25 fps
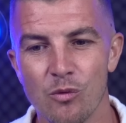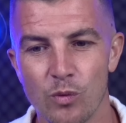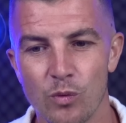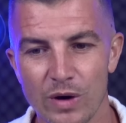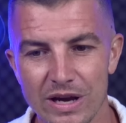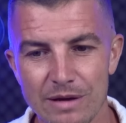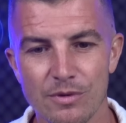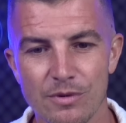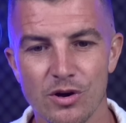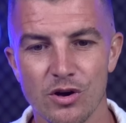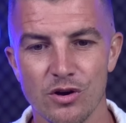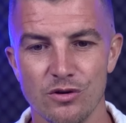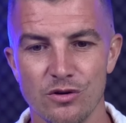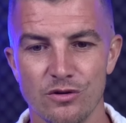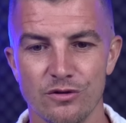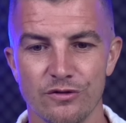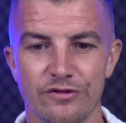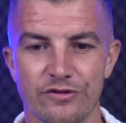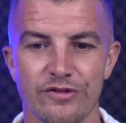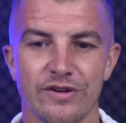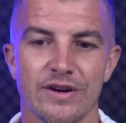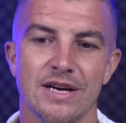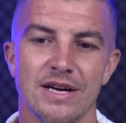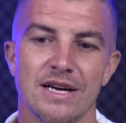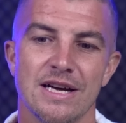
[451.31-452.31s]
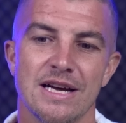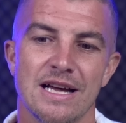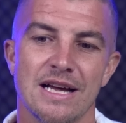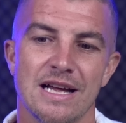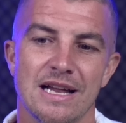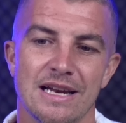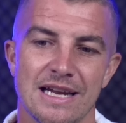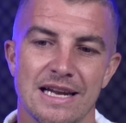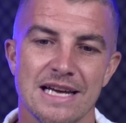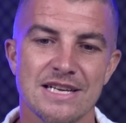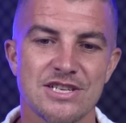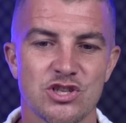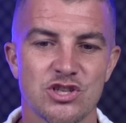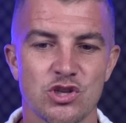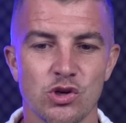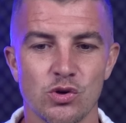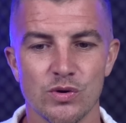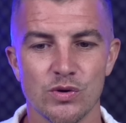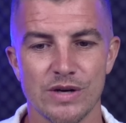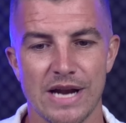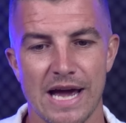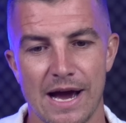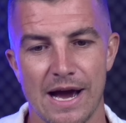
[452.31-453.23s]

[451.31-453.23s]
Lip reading: We move. Let's talk